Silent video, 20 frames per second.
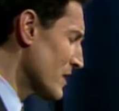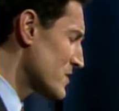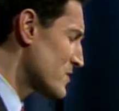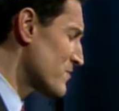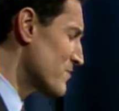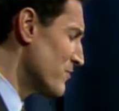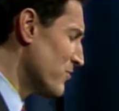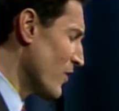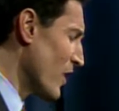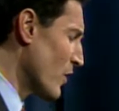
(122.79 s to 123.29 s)

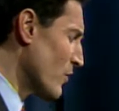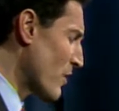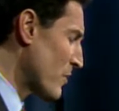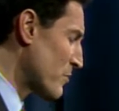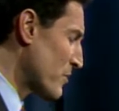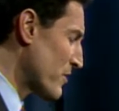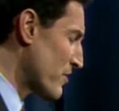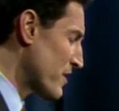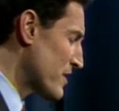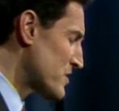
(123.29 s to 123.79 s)
let's follow
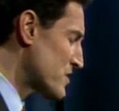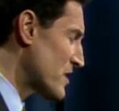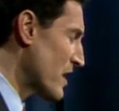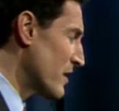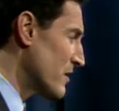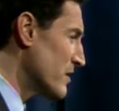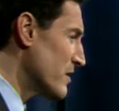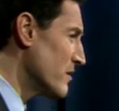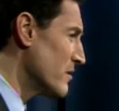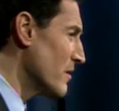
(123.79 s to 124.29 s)
up with this
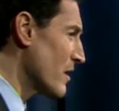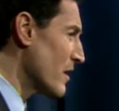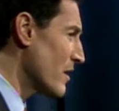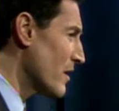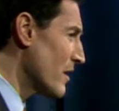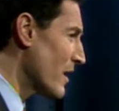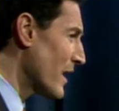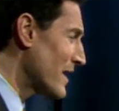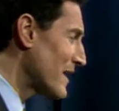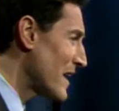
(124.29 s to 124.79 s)
then.
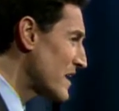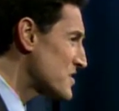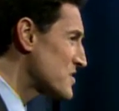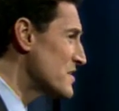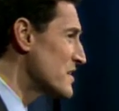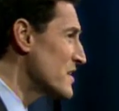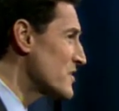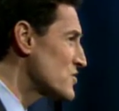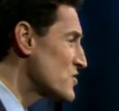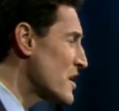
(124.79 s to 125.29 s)
I, I guess
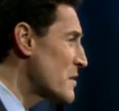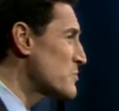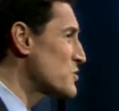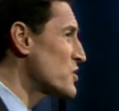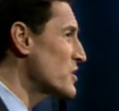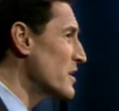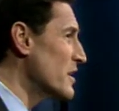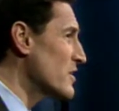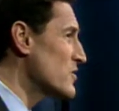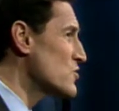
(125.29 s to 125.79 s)
the
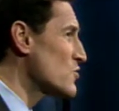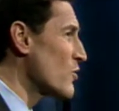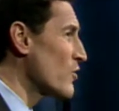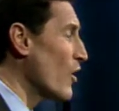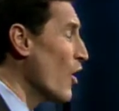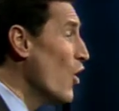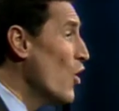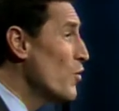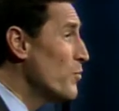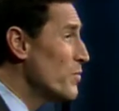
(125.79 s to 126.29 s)
assumption is, or
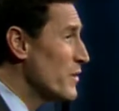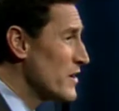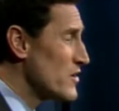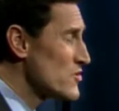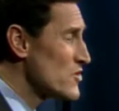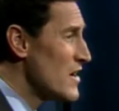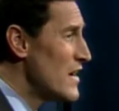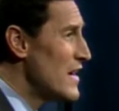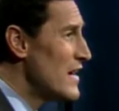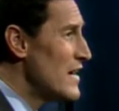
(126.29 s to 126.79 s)
the hope
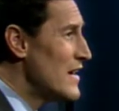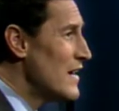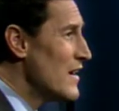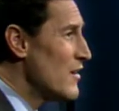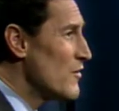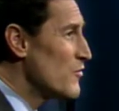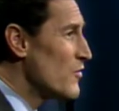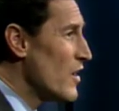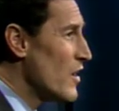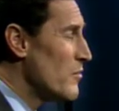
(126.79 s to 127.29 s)
is,
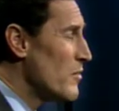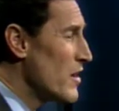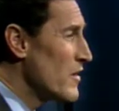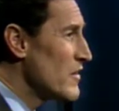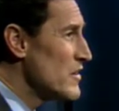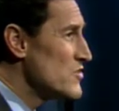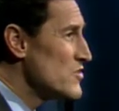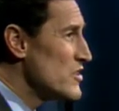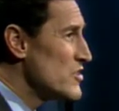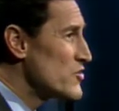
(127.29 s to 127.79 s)

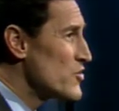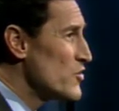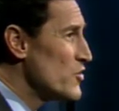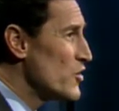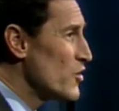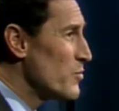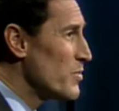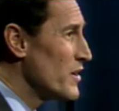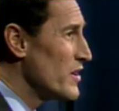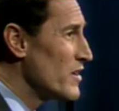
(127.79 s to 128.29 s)
among these Eastern
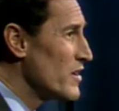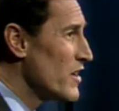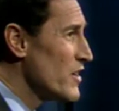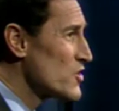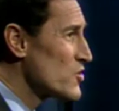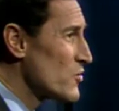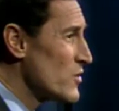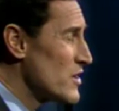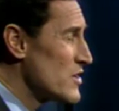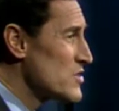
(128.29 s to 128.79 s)
European
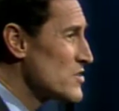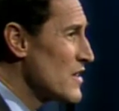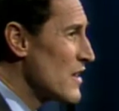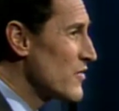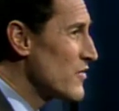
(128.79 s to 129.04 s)
countries